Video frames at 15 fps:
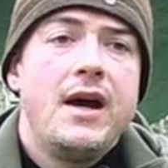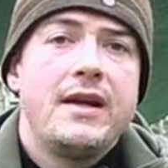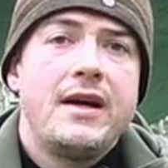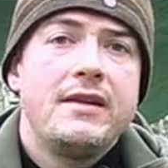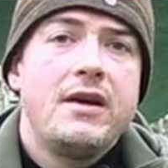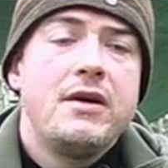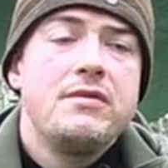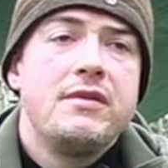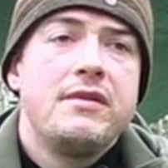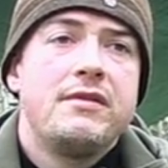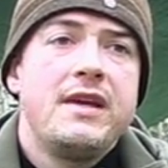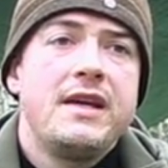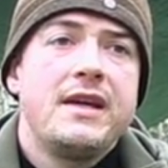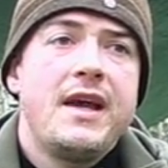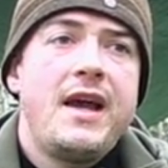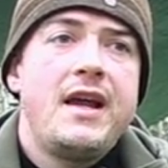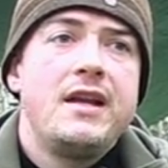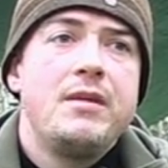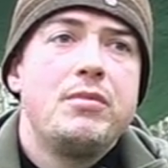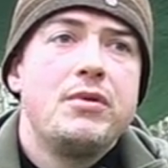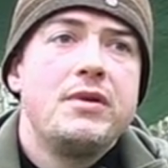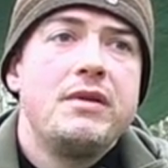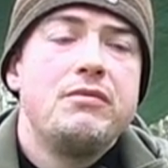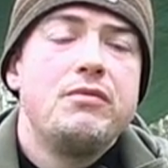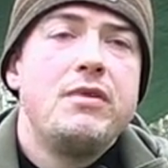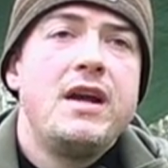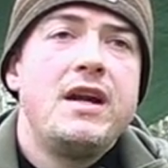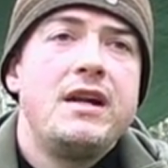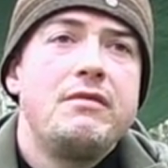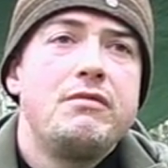And I don't think anybody
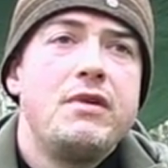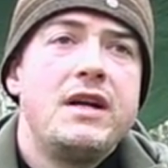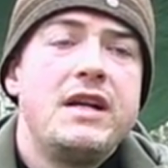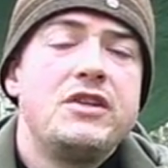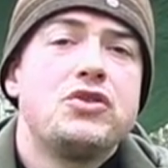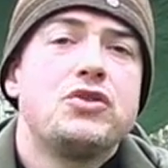really